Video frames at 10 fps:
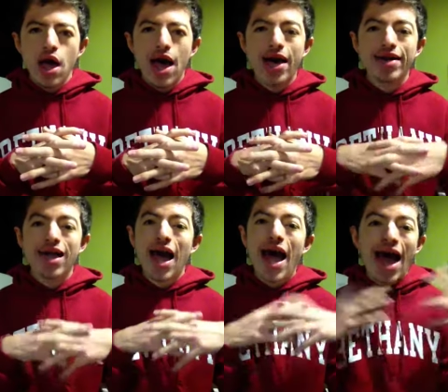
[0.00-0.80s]
and
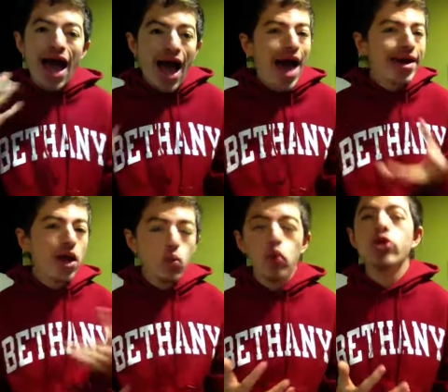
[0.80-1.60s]
I, and
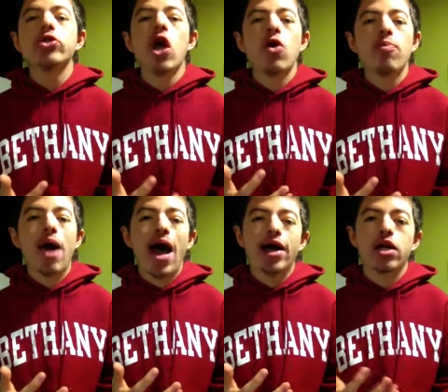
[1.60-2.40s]
I would go
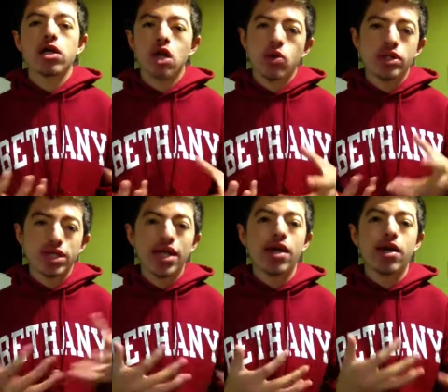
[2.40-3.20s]
back and go
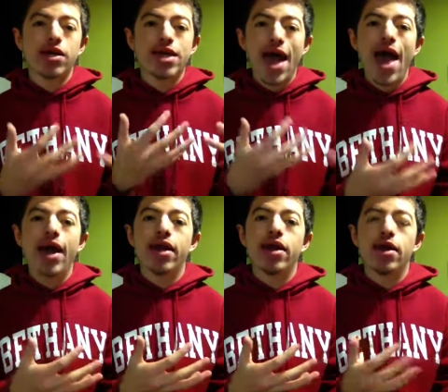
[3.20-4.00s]
see it
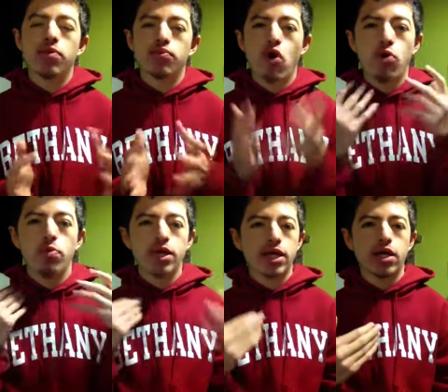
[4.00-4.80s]
again and
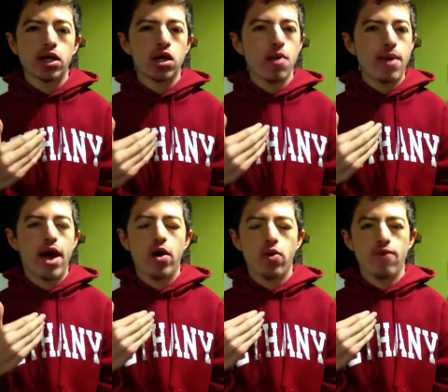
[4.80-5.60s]
probably come
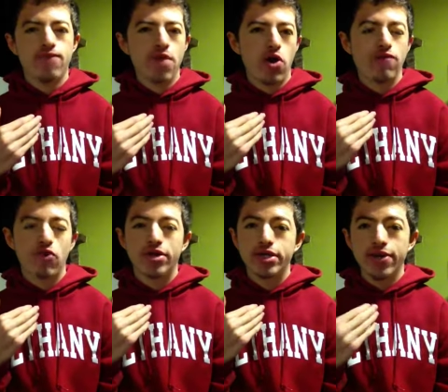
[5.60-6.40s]
out very
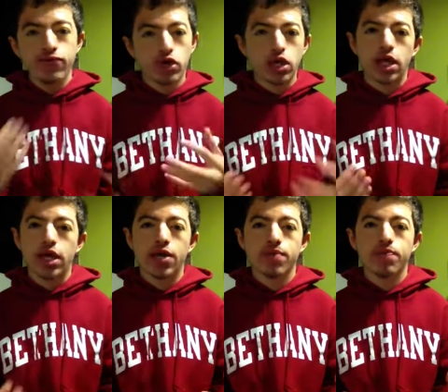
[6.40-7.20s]
very
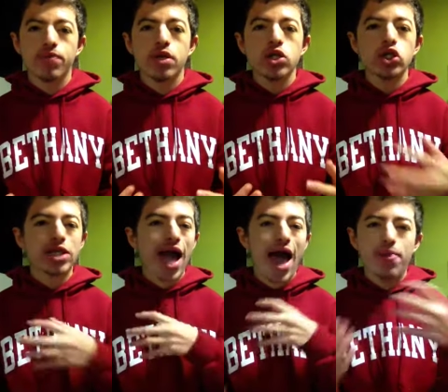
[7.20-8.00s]
differently.
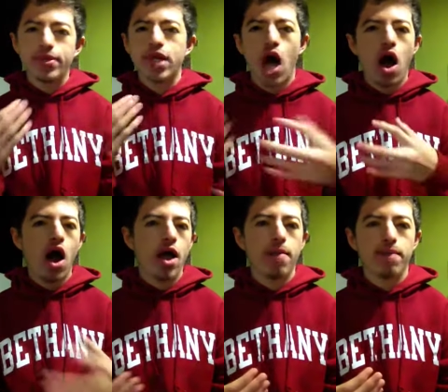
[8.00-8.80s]
Just at the
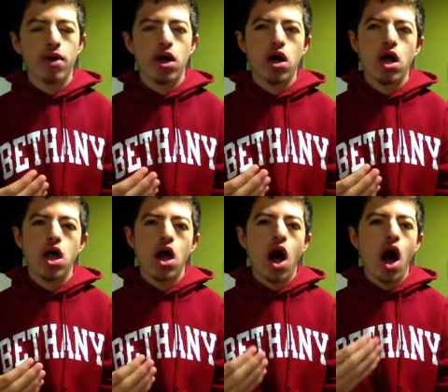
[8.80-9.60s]
time,
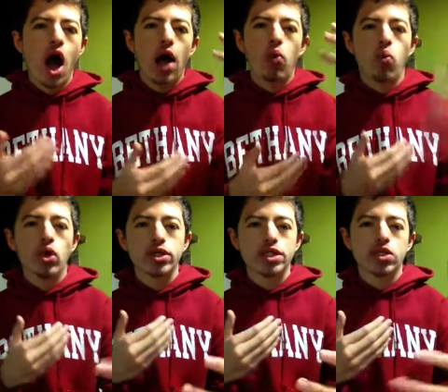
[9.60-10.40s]
I
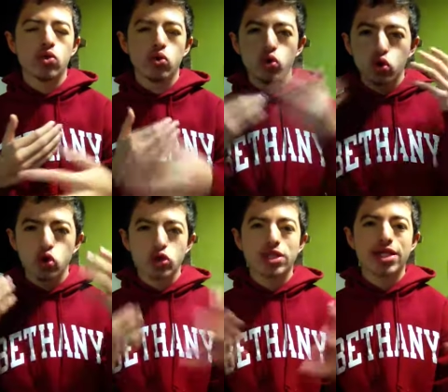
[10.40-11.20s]
wasn't
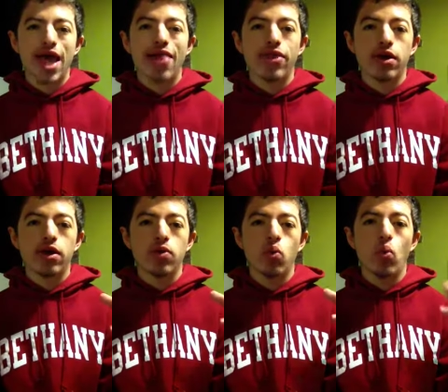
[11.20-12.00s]

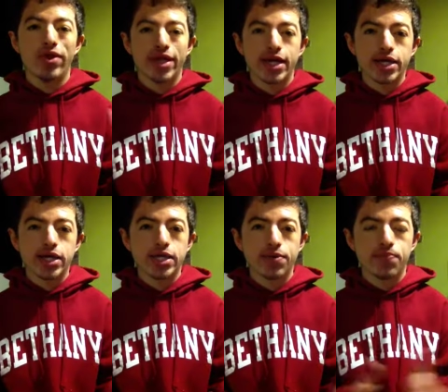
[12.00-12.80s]
altogether with it.